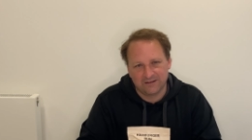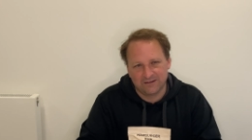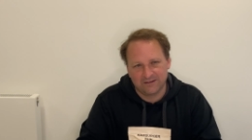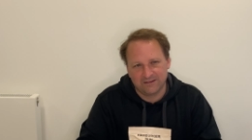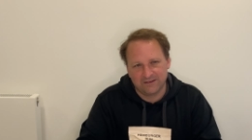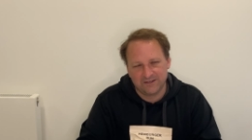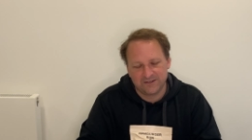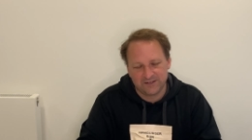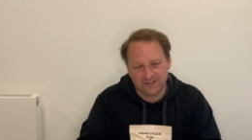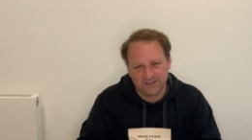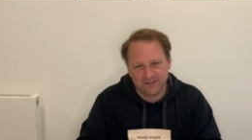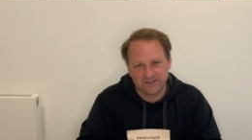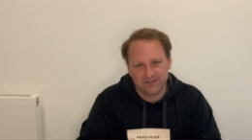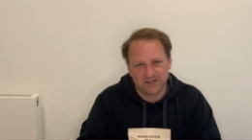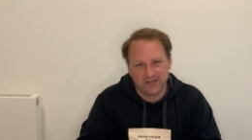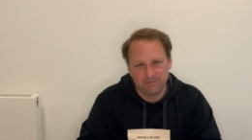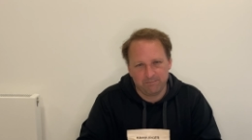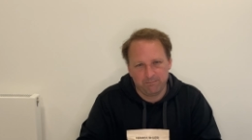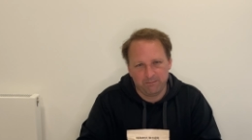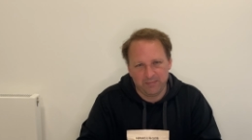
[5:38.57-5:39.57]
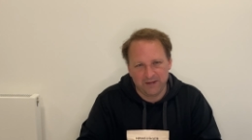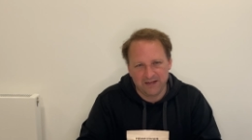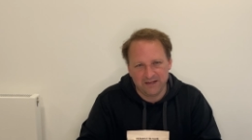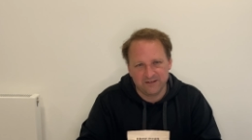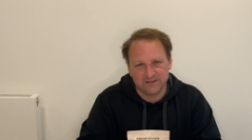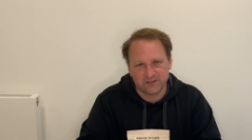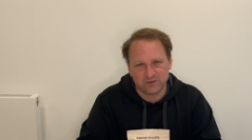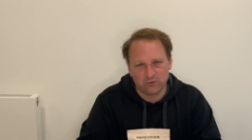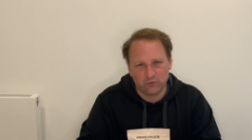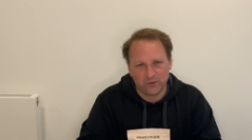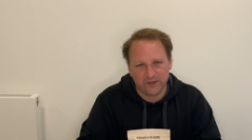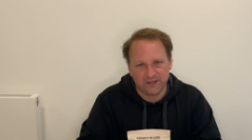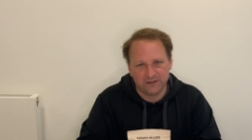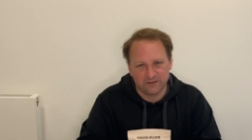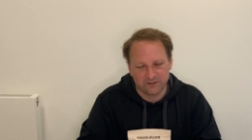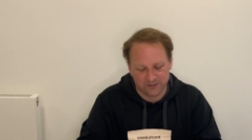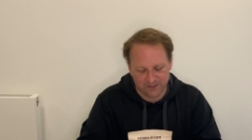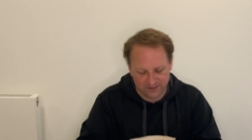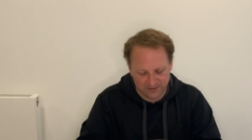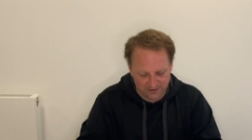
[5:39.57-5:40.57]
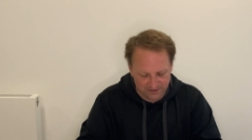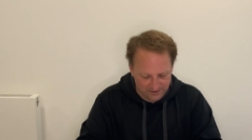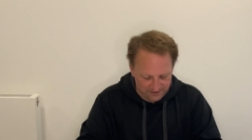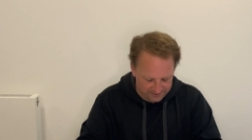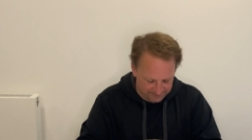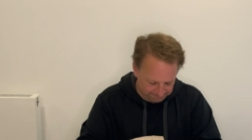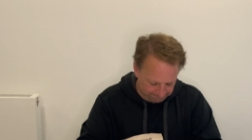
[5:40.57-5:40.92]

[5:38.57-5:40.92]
This did say beans and wieners, didn't it?